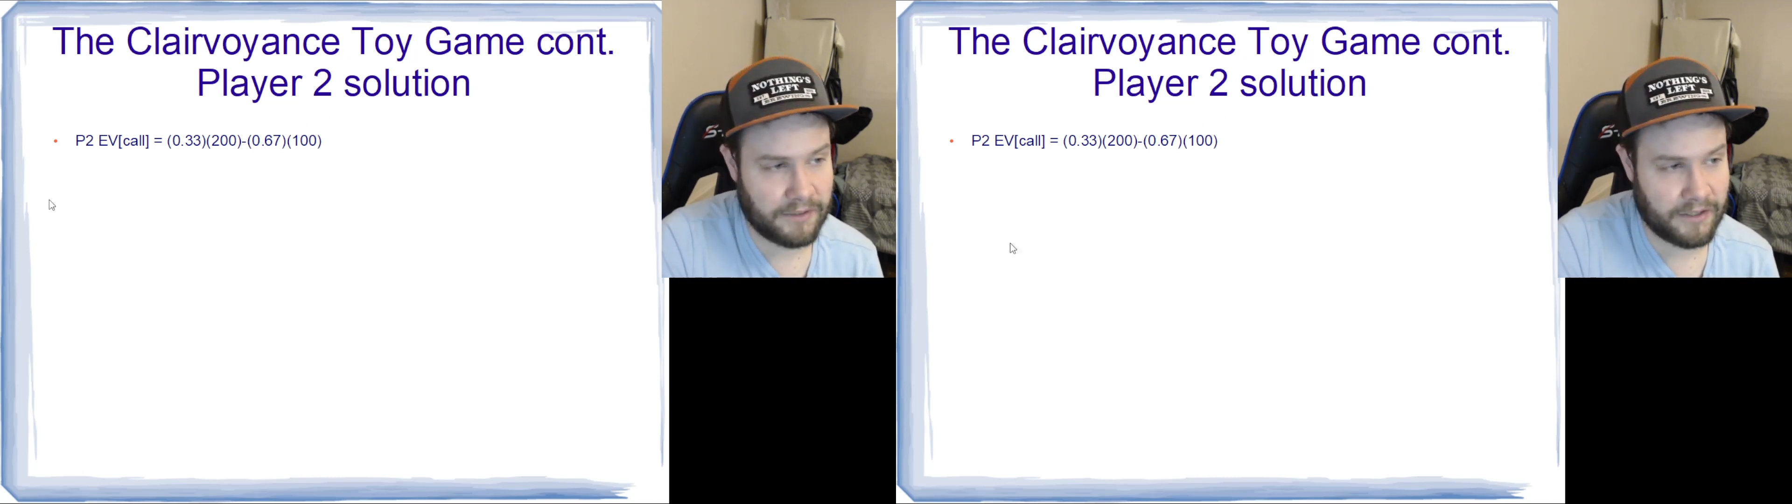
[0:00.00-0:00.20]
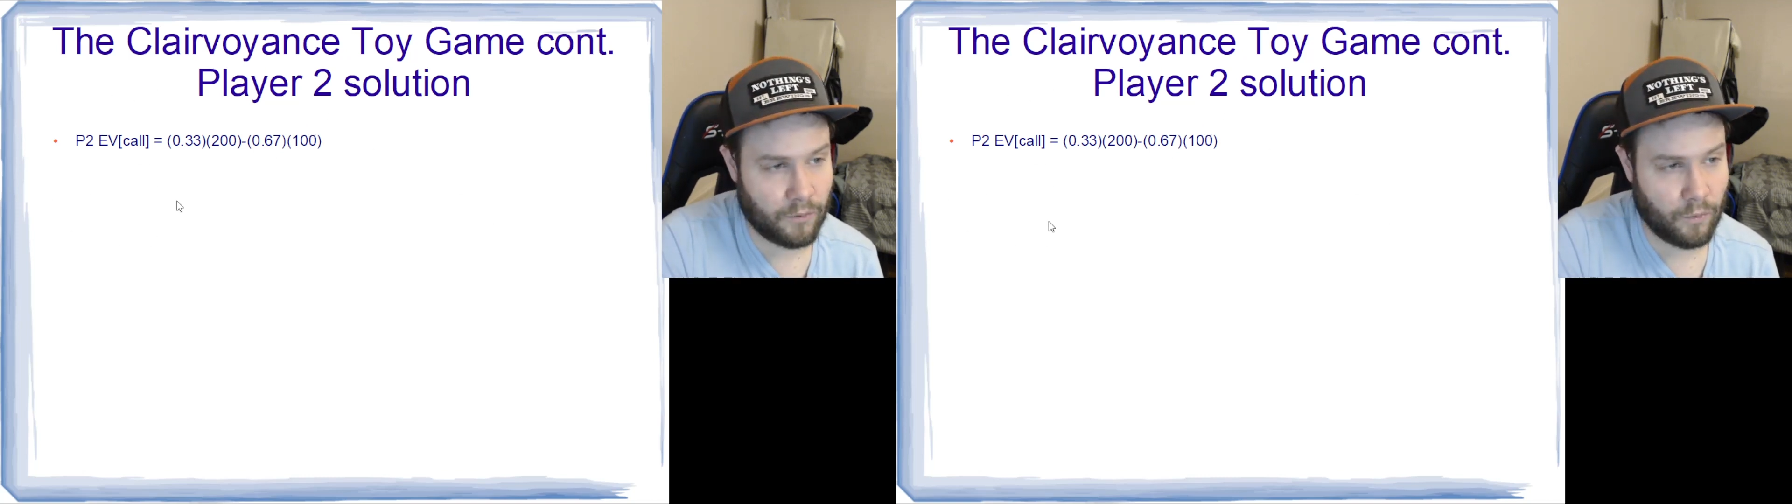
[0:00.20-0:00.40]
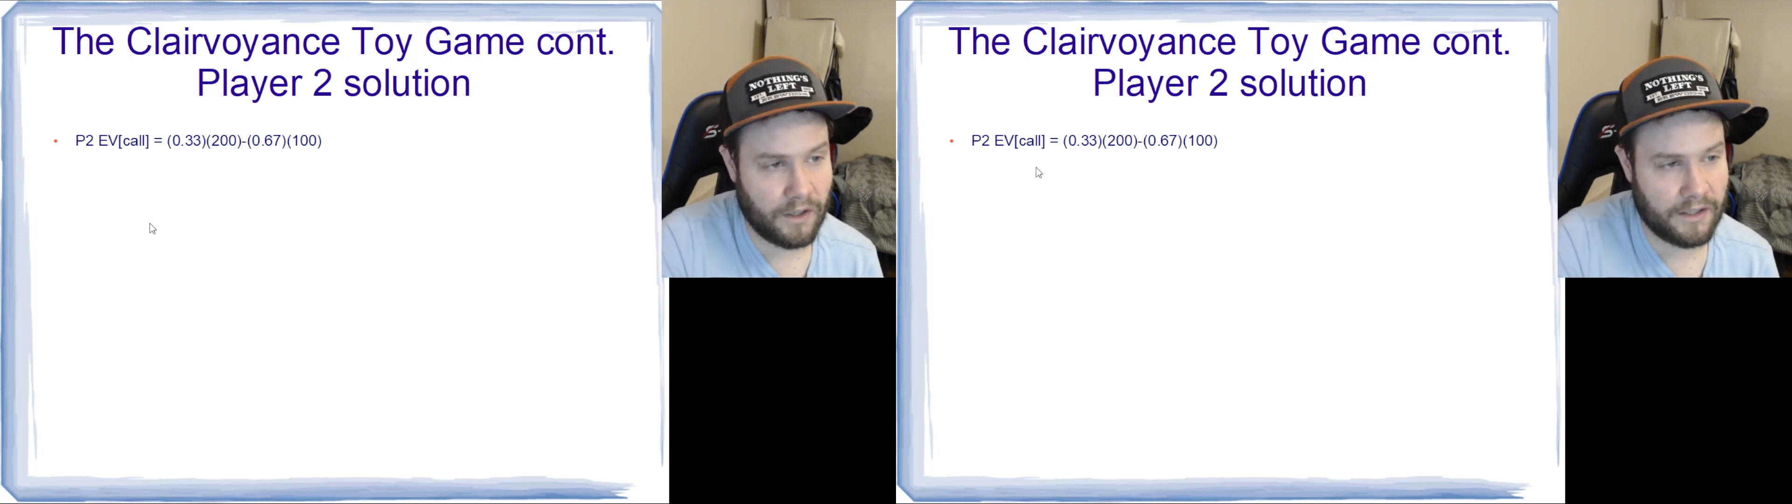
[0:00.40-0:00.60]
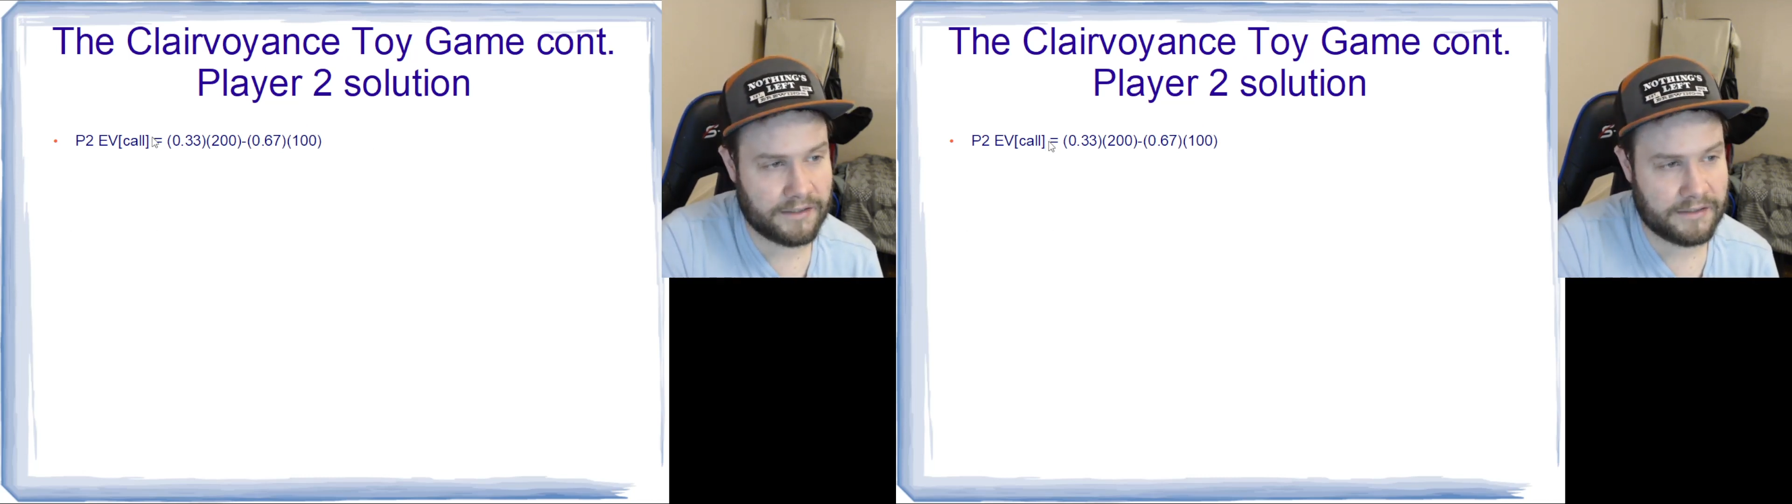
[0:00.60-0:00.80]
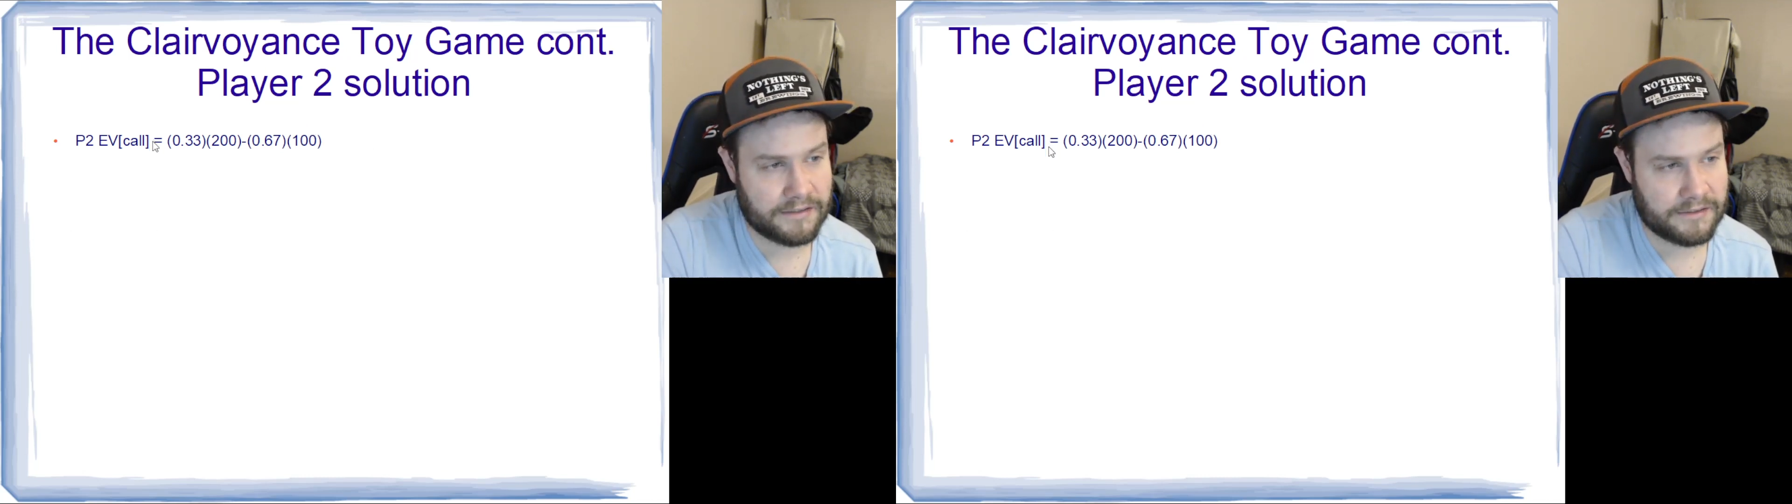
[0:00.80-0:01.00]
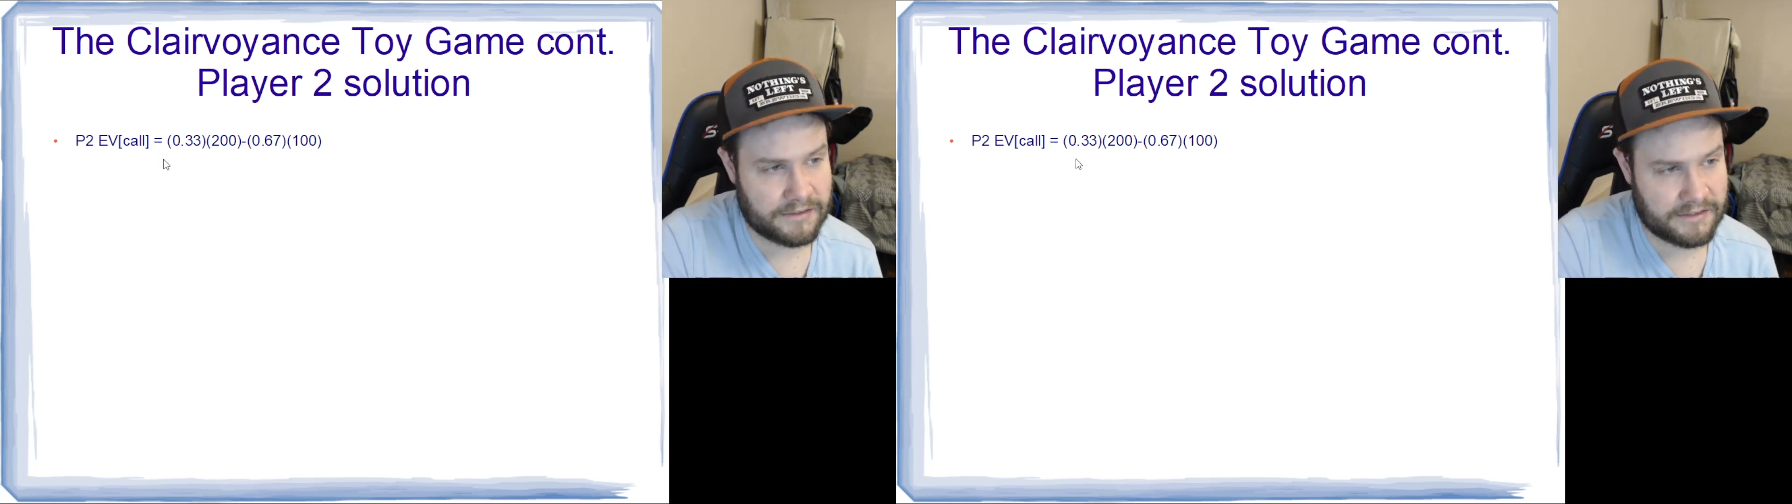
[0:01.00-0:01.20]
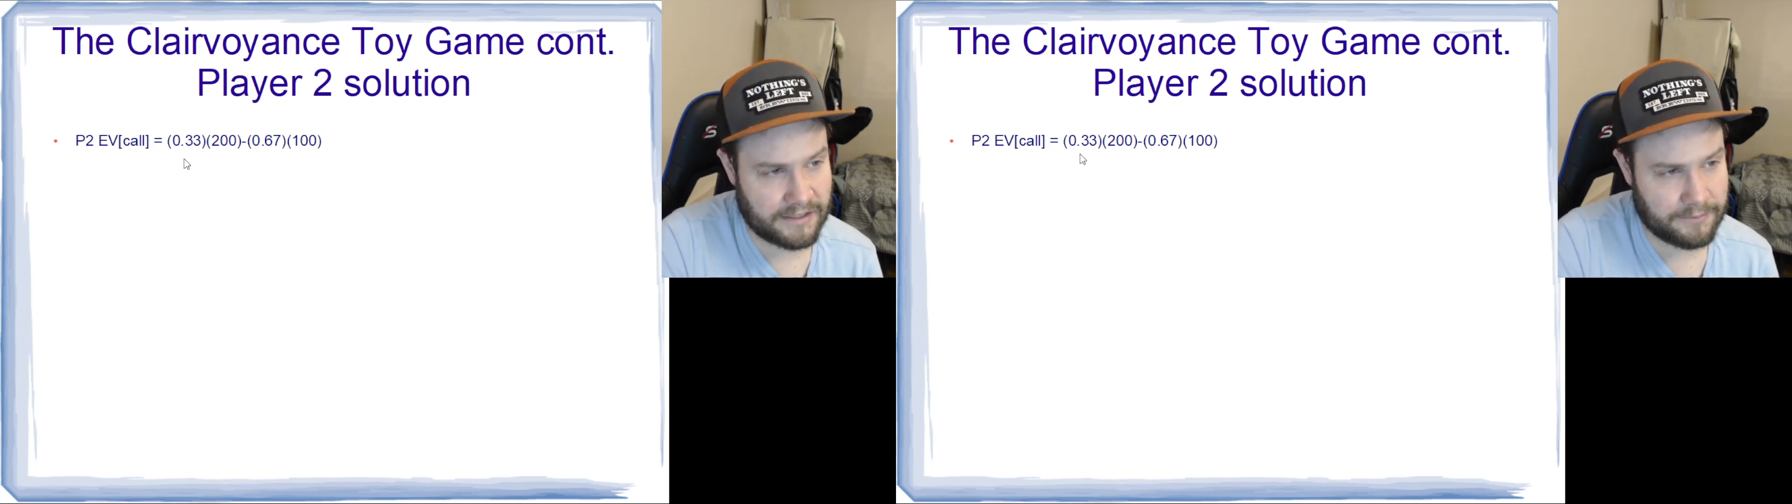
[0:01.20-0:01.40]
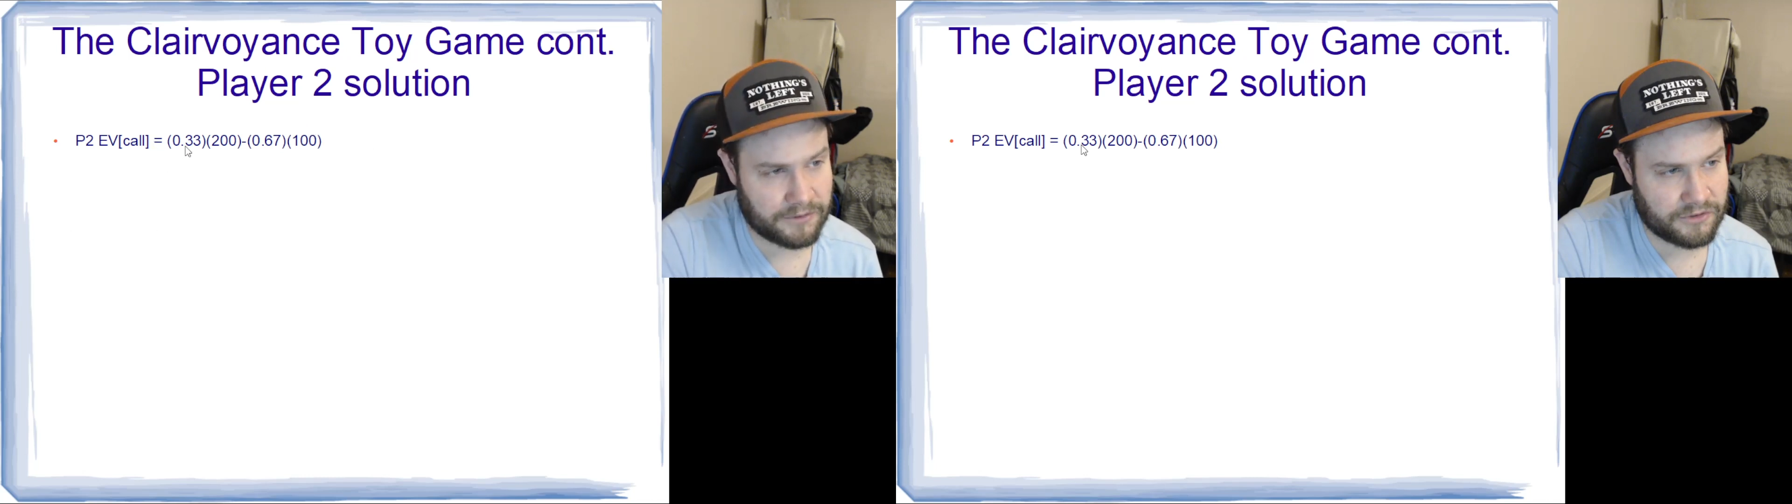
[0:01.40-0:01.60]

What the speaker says: Player 1 set up their